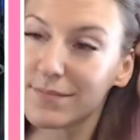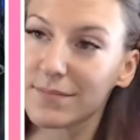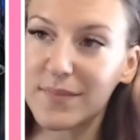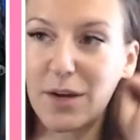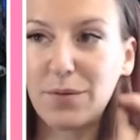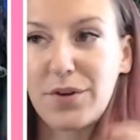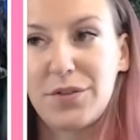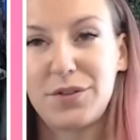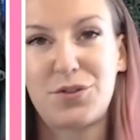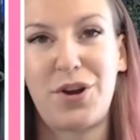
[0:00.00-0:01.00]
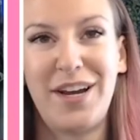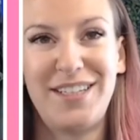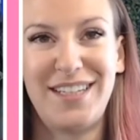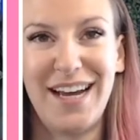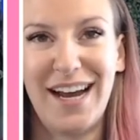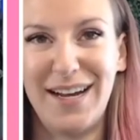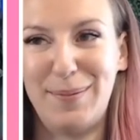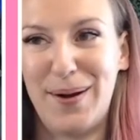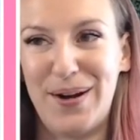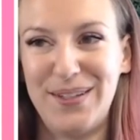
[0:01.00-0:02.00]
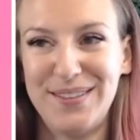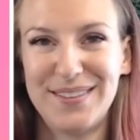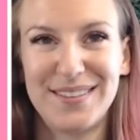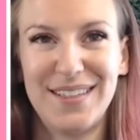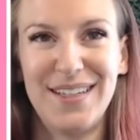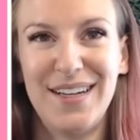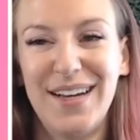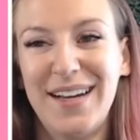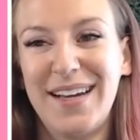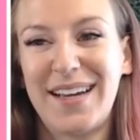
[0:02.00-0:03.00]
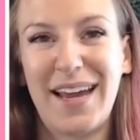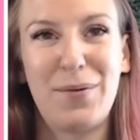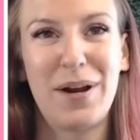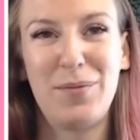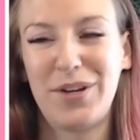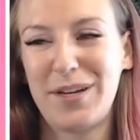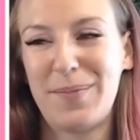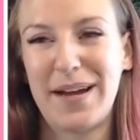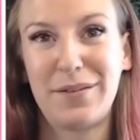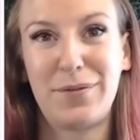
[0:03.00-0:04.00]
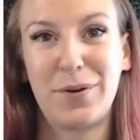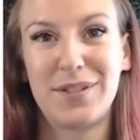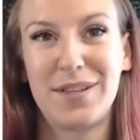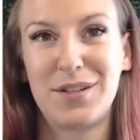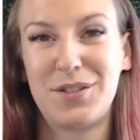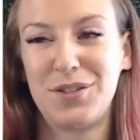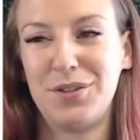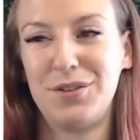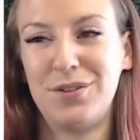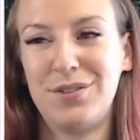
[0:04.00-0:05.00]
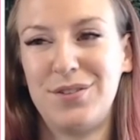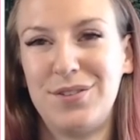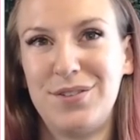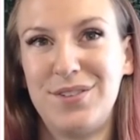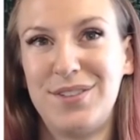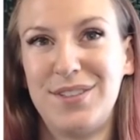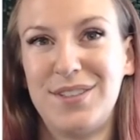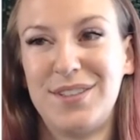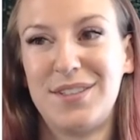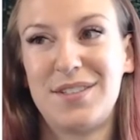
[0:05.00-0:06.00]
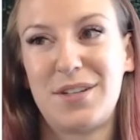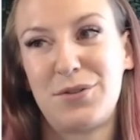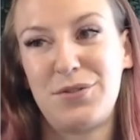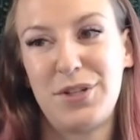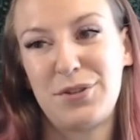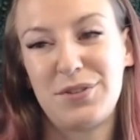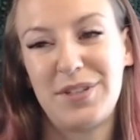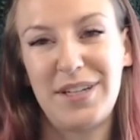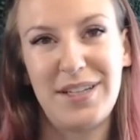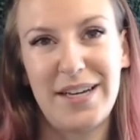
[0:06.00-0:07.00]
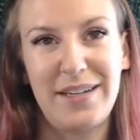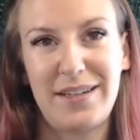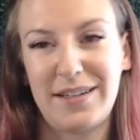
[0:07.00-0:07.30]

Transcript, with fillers: Now we've got these crazy eyeballs. Okay, when I'm looking back and forth at the two, they're literally like